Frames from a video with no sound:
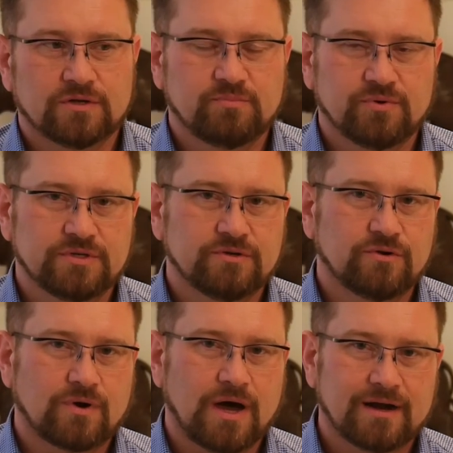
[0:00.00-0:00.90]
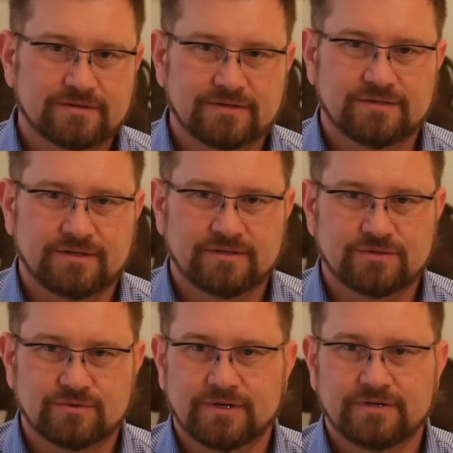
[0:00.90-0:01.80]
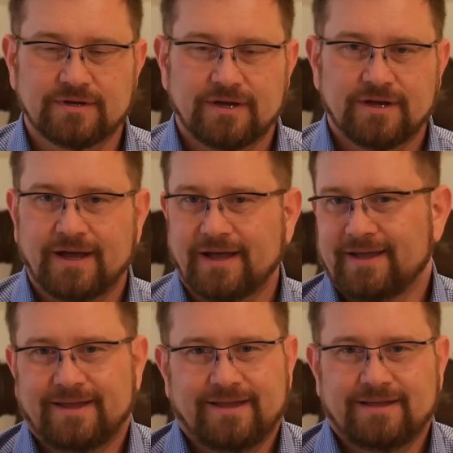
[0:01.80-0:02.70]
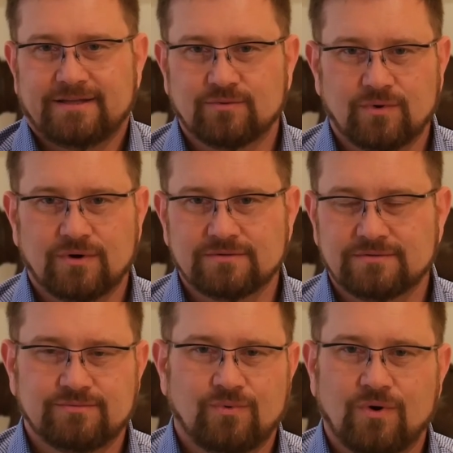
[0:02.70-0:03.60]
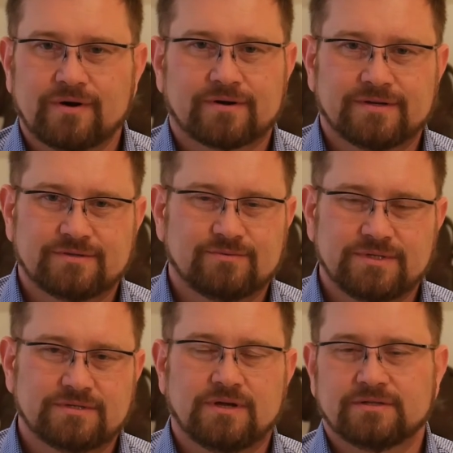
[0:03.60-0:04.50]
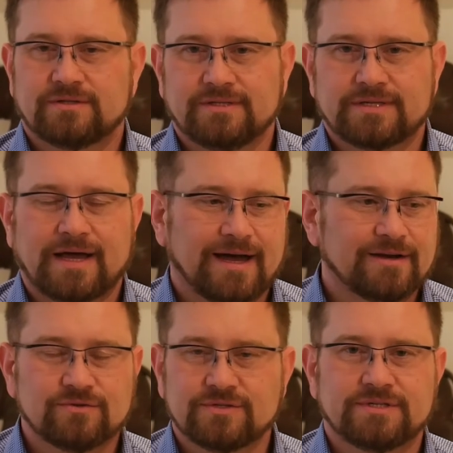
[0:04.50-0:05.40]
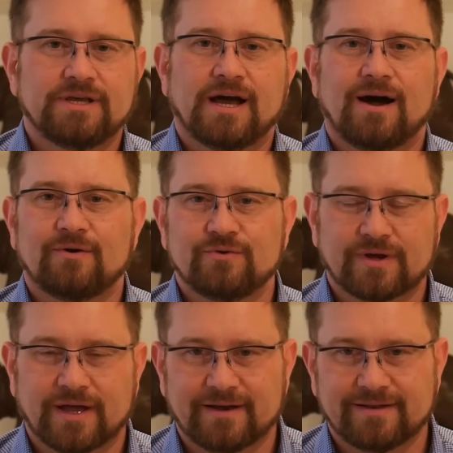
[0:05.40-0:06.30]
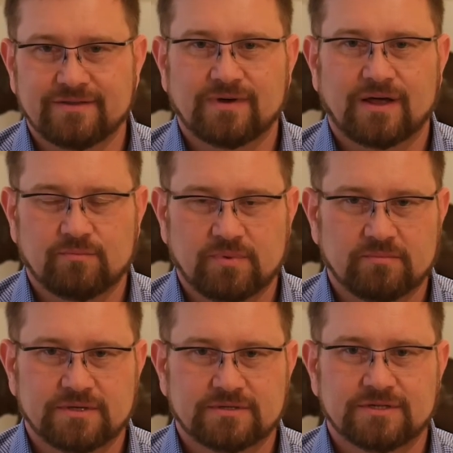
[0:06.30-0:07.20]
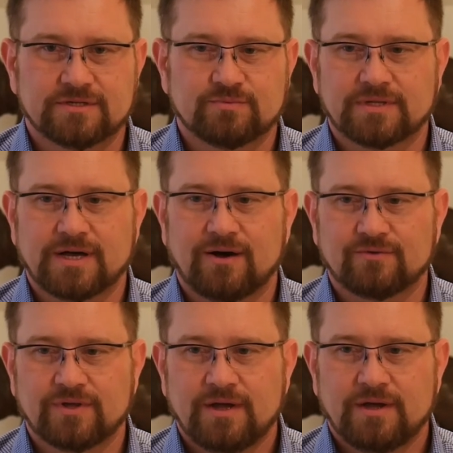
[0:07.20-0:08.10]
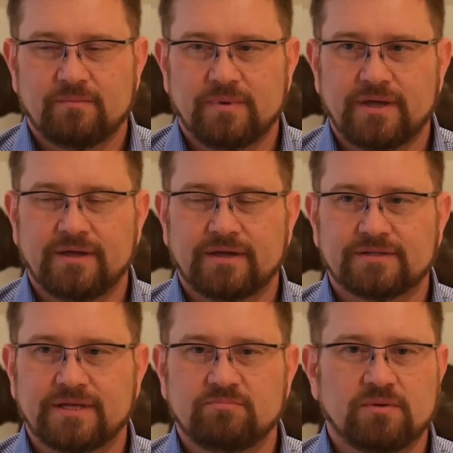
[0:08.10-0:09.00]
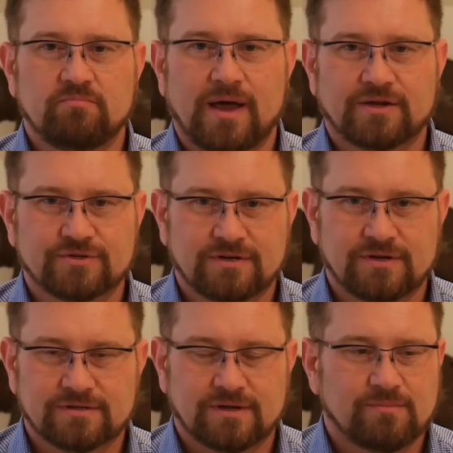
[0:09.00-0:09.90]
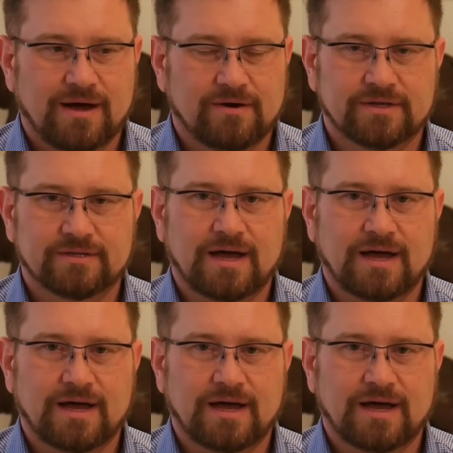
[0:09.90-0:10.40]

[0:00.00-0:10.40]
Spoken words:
not putting your heart into it, it won't work. I don't see how you can develop a business without being deeply passionate about it,